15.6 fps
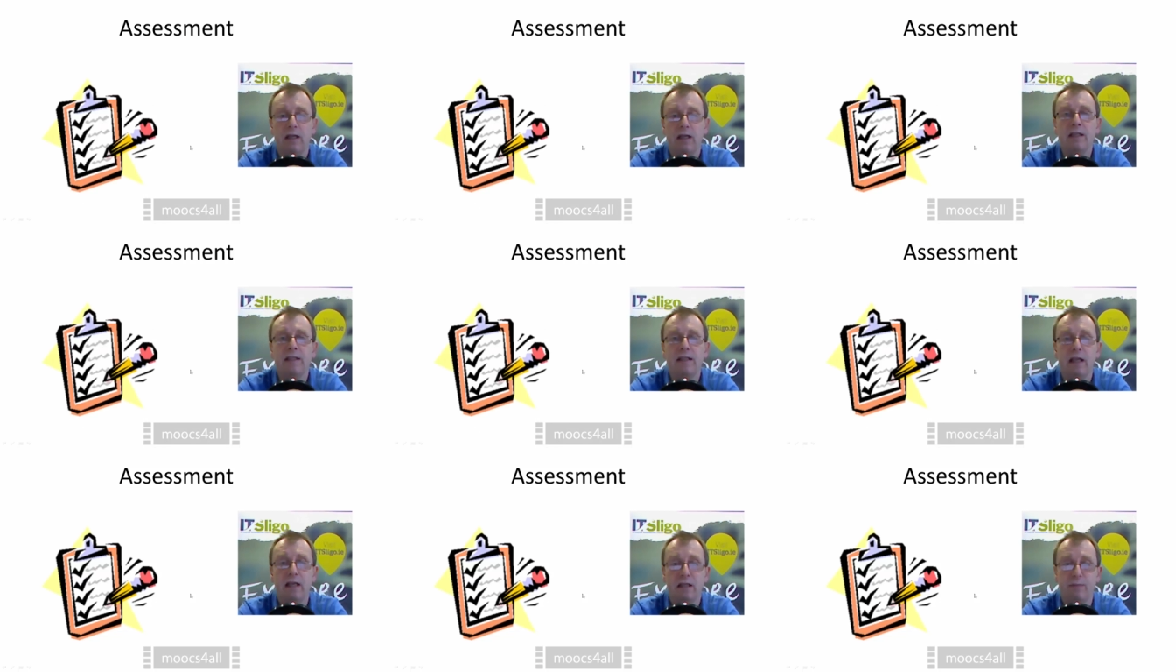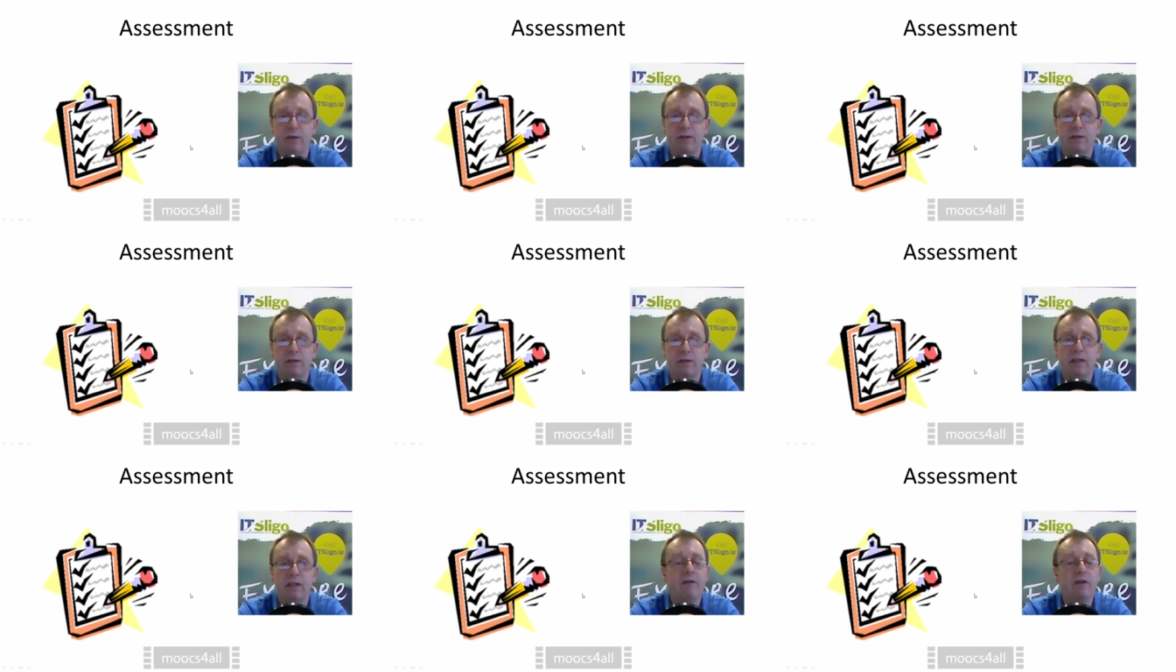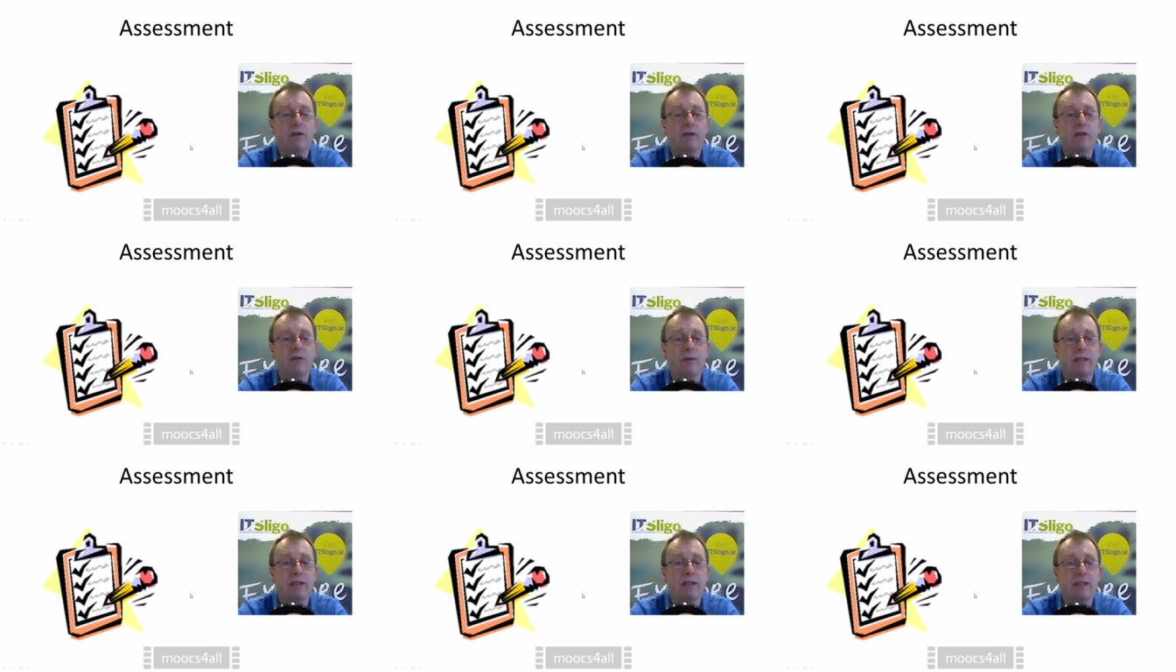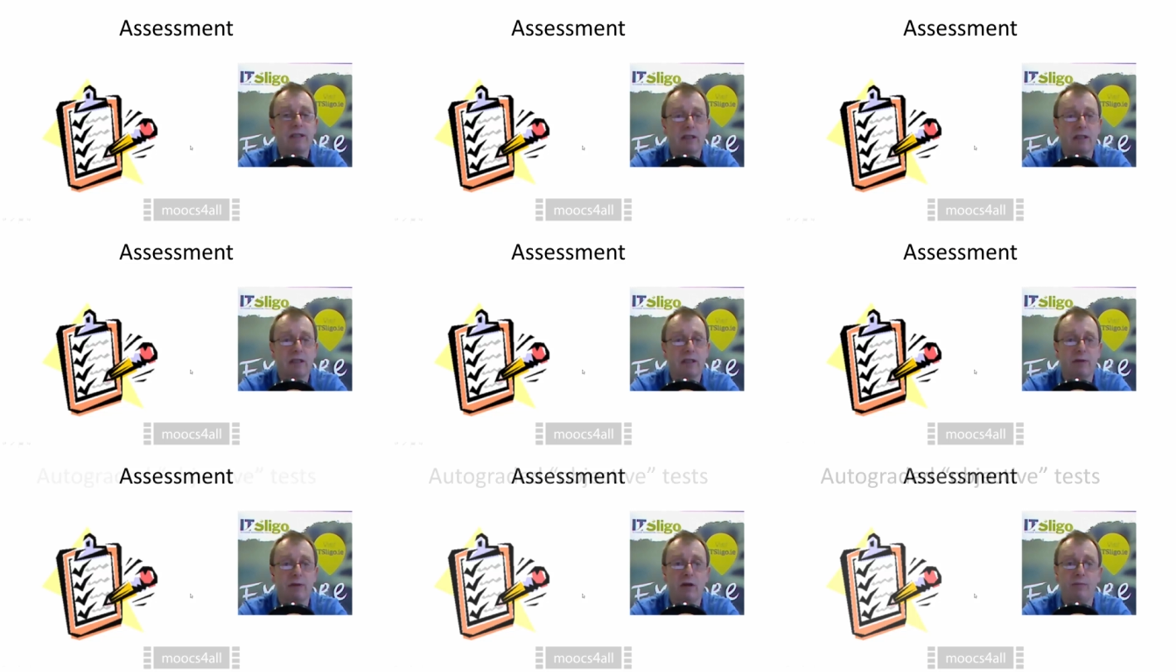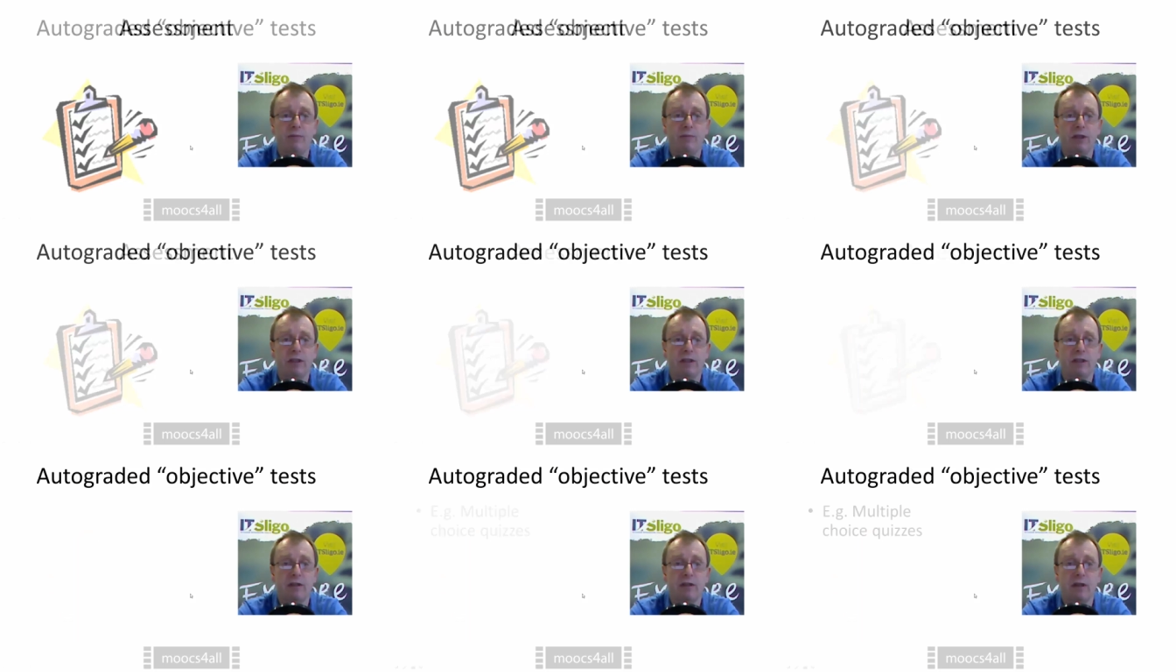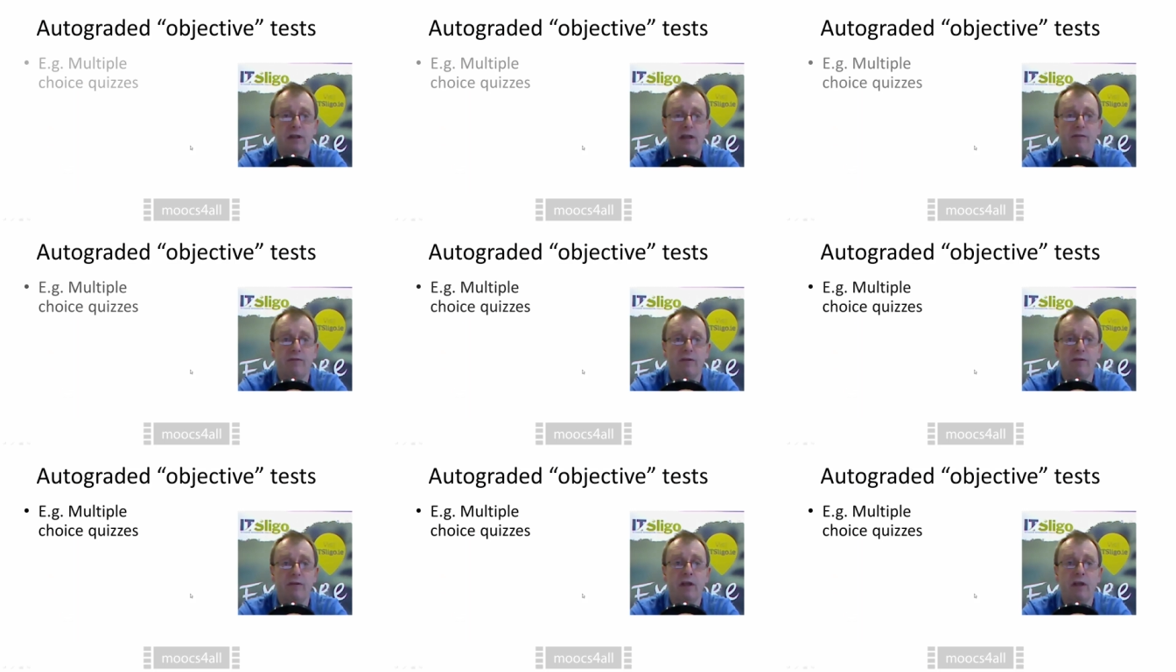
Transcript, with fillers: Assessment. Let's have a look at some assessment objects you might have.